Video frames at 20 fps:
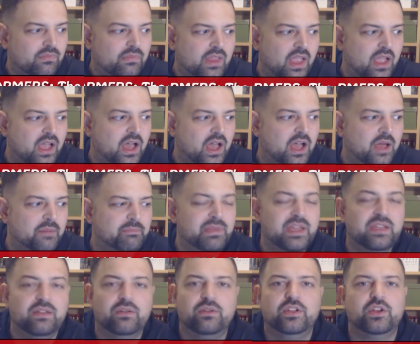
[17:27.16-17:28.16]

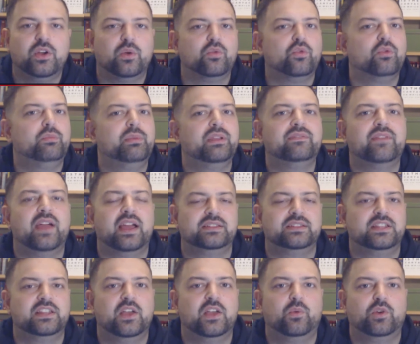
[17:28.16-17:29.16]
We're all big fans in
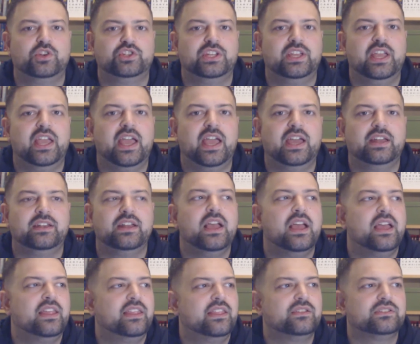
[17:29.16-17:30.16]
there watching it, and
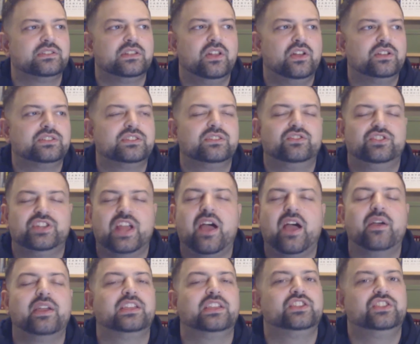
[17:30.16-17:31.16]
there was lots of
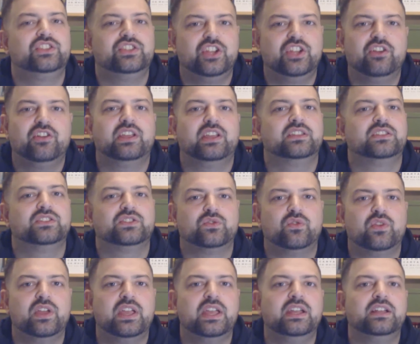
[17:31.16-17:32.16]
shouting and cheering at the
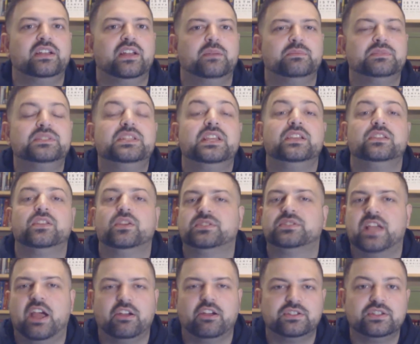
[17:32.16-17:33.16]
screen. I'm seeing those
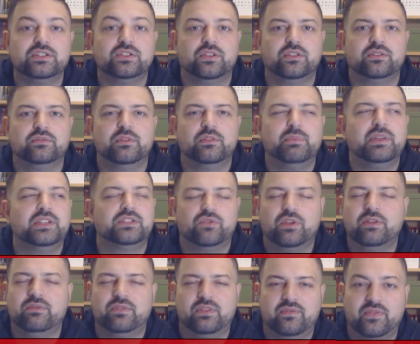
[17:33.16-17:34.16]
characters on the big screen
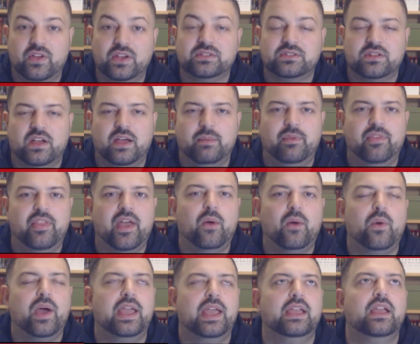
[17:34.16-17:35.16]
for the first time in that
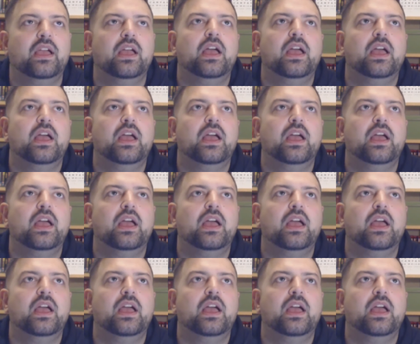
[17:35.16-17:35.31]
way.